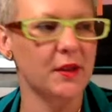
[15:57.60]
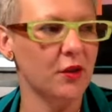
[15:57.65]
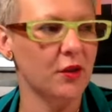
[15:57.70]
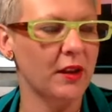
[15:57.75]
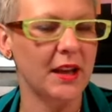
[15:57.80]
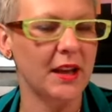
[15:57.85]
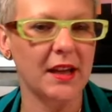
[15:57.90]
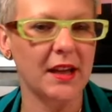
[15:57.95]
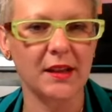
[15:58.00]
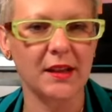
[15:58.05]
on
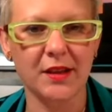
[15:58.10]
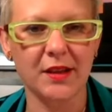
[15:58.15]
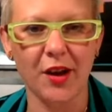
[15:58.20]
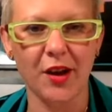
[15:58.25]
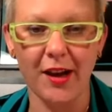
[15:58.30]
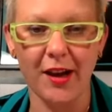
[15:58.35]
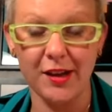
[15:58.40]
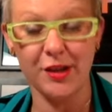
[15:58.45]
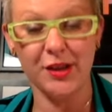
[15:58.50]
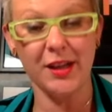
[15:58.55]
the
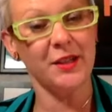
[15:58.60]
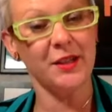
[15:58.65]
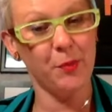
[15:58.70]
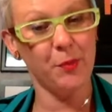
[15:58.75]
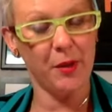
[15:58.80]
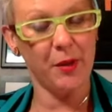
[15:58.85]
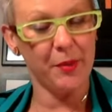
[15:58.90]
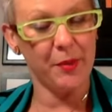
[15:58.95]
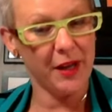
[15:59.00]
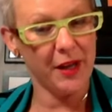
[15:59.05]
inside just
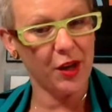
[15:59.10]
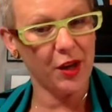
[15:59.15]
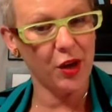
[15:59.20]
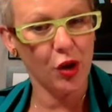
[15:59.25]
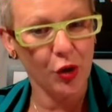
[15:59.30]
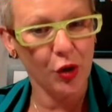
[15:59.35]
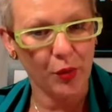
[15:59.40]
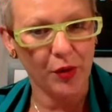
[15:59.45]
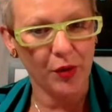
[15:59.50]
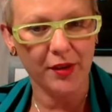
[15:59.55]
by being
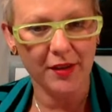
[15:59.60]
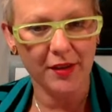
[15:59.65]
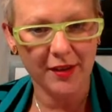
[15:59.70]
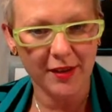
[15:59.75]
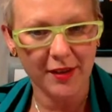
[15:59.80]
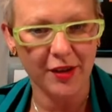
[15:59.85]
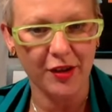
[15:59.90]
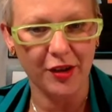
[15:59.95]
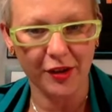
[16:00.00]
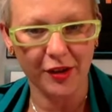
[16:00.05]
you, and
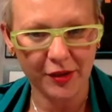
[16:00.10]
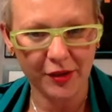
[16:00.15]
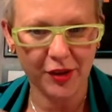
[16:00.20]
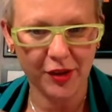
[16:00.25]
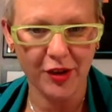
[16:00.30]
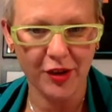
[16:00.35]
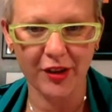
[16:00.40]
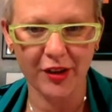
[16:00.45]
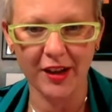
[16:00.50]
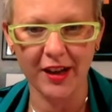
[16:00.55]
you
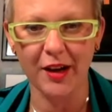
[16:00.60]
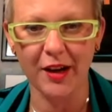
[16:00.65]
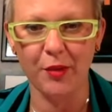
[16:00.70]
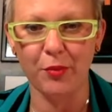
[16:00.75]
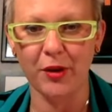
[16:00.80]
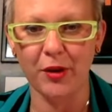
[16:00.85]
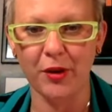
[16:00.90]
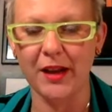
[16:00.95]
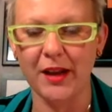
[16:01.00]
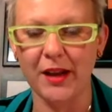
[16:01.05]
don't need
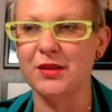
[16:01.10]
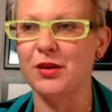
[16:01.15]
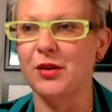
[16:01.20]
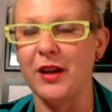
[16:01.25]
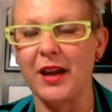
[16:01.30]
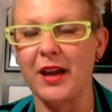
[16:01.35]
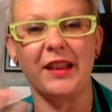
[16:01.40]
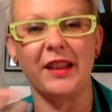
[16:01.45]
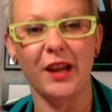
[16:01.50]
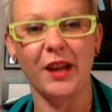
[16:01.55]
anybody else
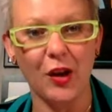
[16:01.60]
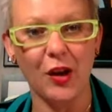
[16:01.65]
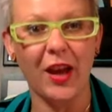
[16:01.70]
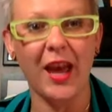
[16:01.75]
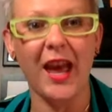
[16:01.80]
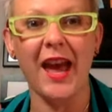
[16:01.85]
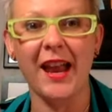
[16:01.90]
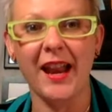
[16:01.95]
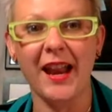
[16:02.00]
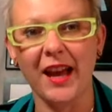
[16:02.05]
to, and that you
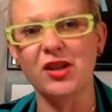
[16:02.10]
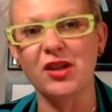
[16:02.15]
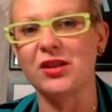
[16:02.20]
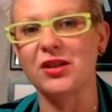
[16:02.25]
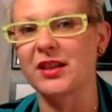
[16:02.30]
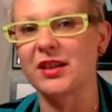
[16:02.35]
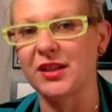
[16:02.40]
can actually